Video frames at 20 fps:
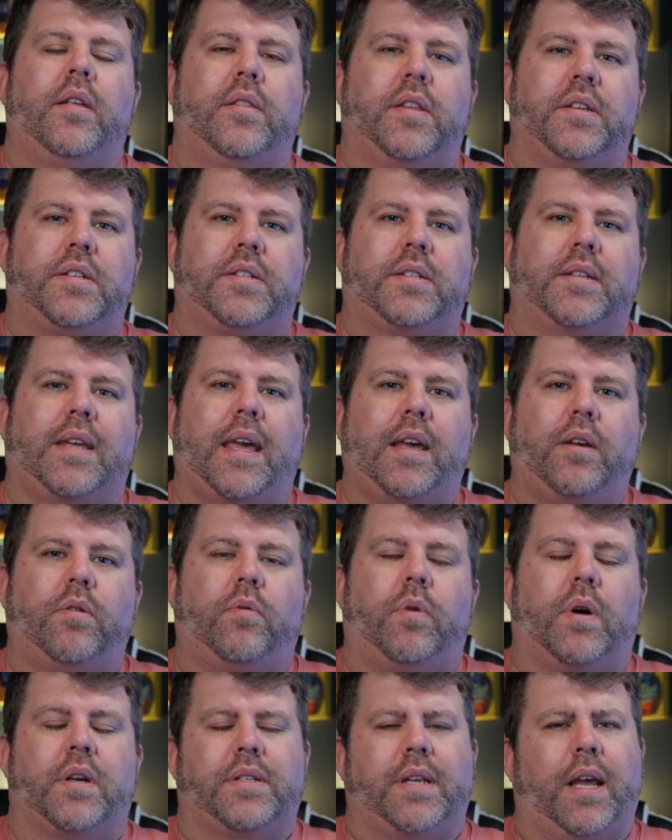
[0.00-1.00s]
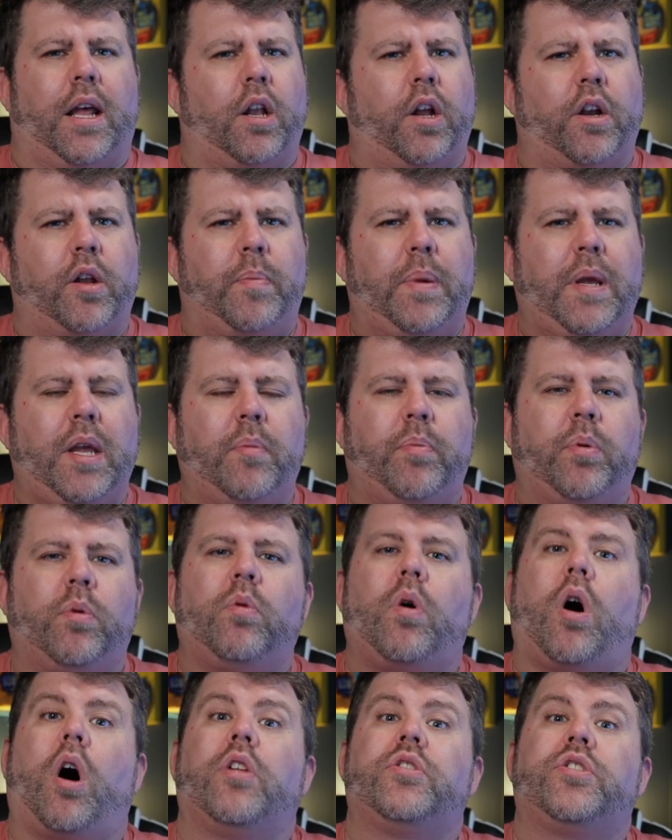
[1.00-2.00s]
the scale, well, I say a lot of
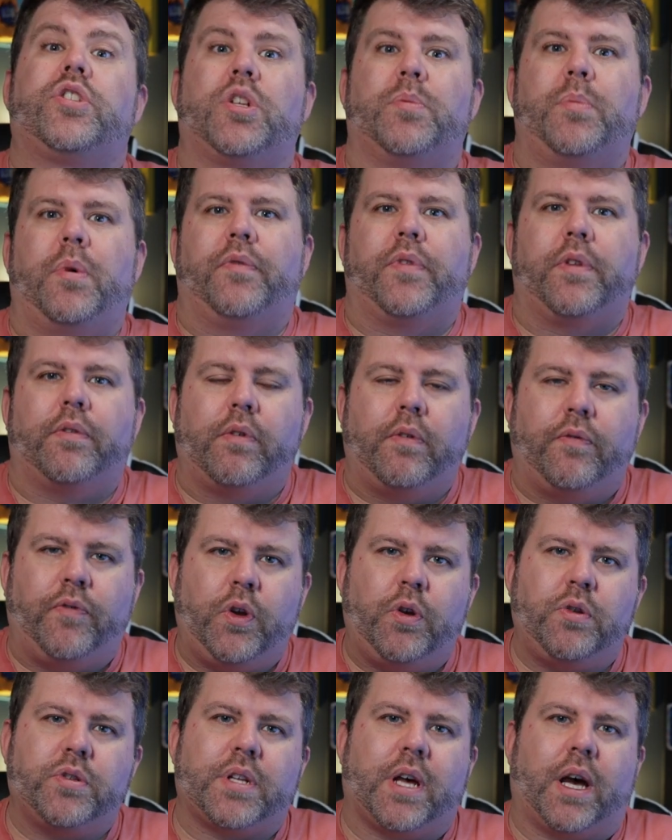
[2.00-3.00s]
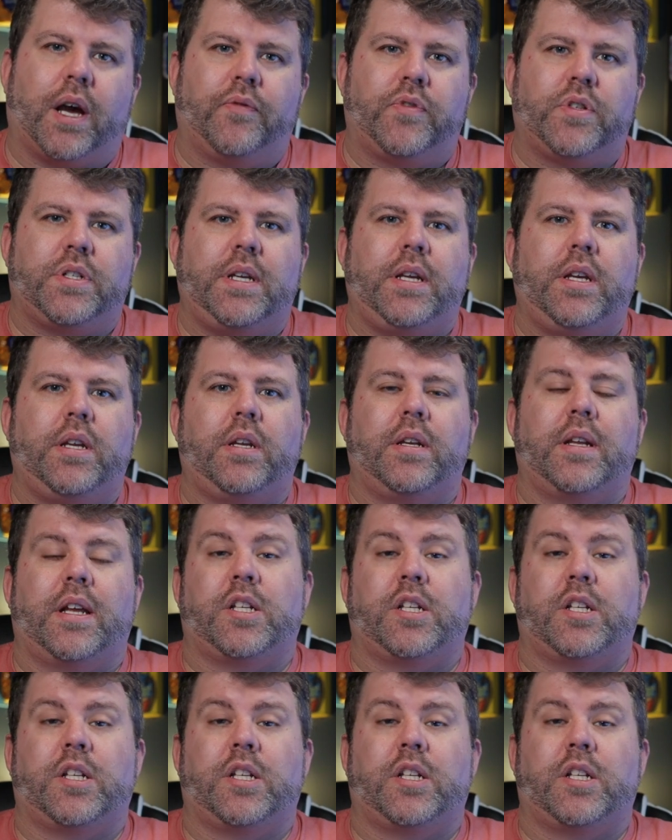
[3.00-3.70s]
people, on some of the reviews that I've seen,